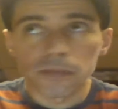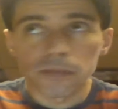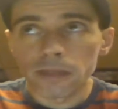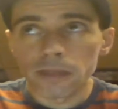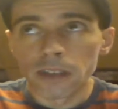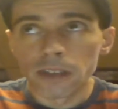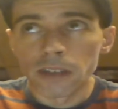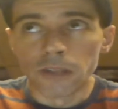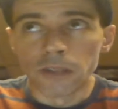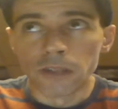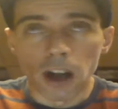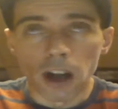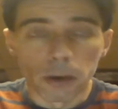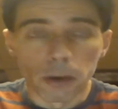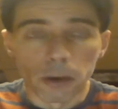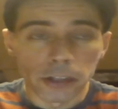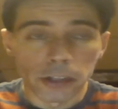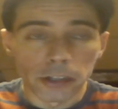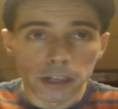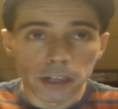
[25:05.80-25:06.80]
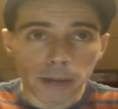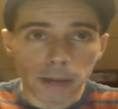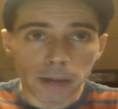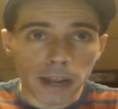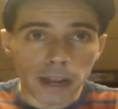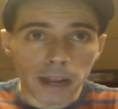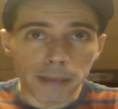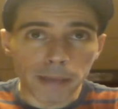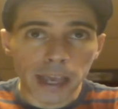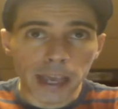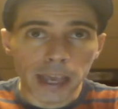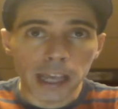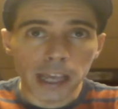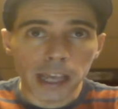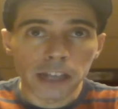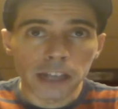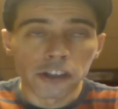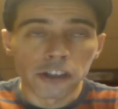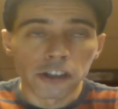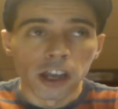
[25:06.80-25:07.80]
followers on your brand
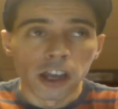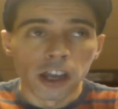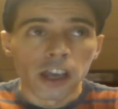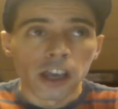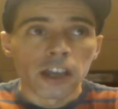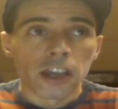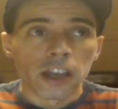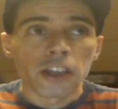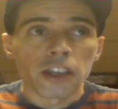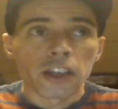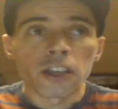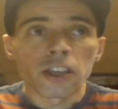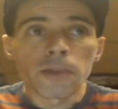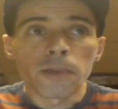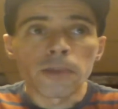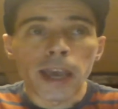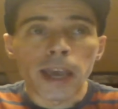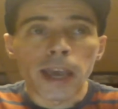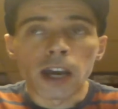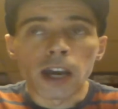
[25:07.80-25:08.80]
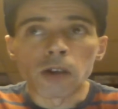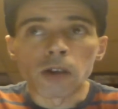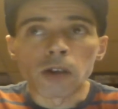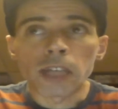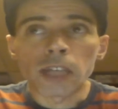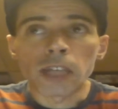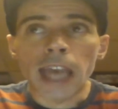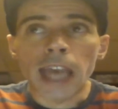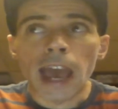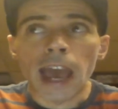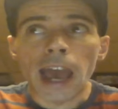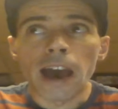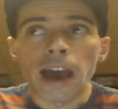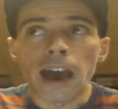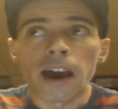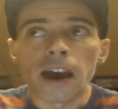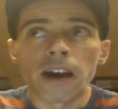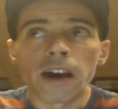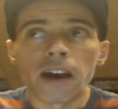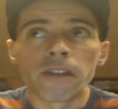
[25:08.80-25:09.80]
page. You may only
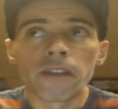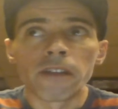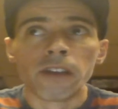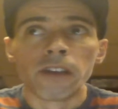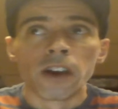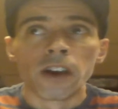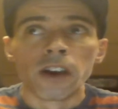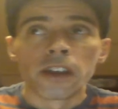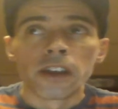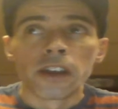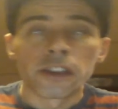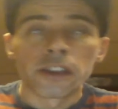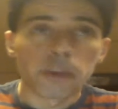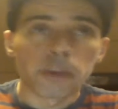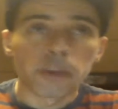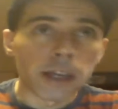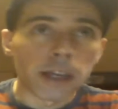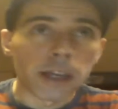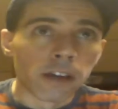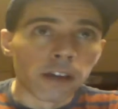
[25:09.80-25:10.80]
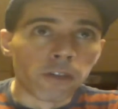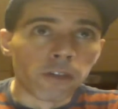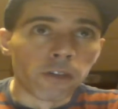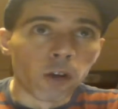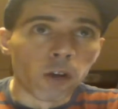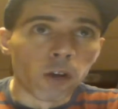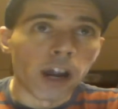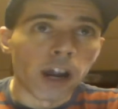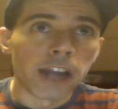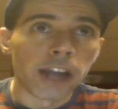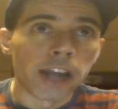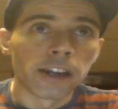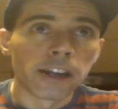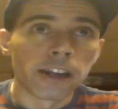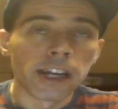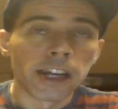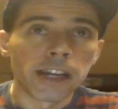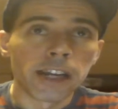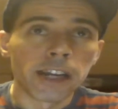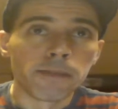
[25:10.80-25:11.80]
have 300 or
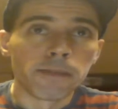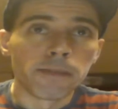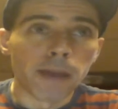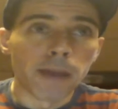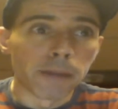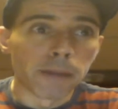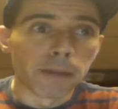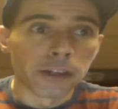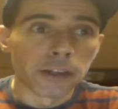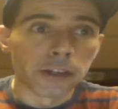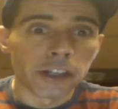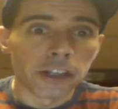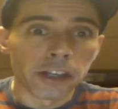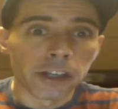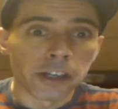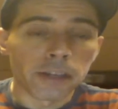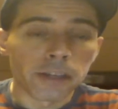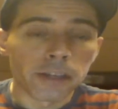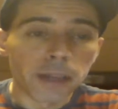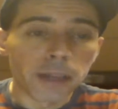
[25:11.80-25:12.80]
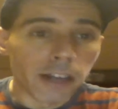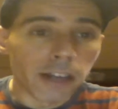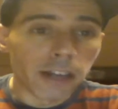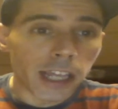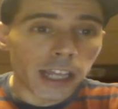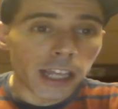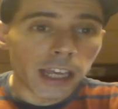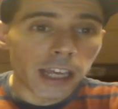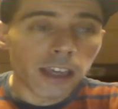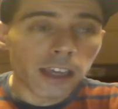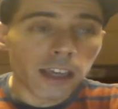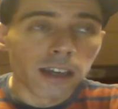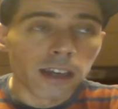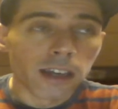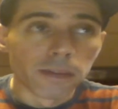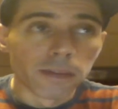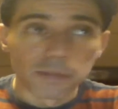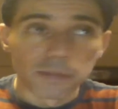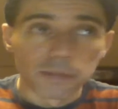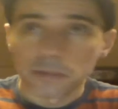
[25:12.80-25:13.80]
400 members in your community.
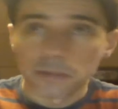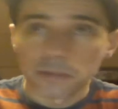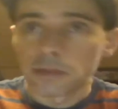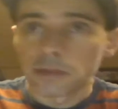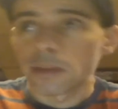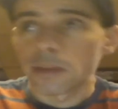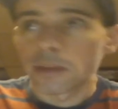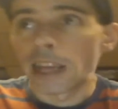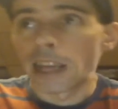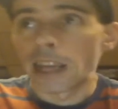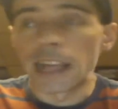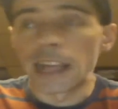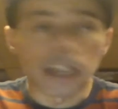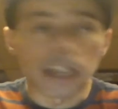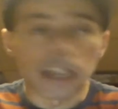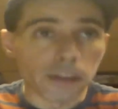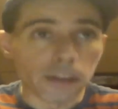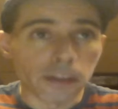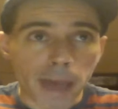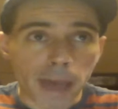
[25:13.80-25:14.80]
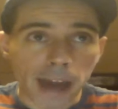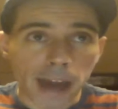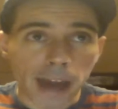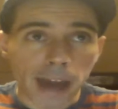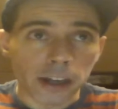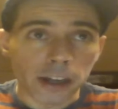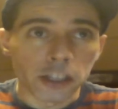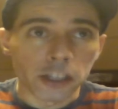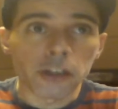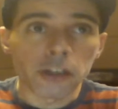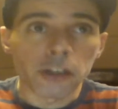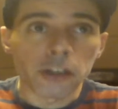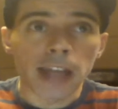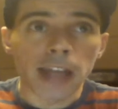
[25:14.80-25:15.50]
It doesn't matter. You can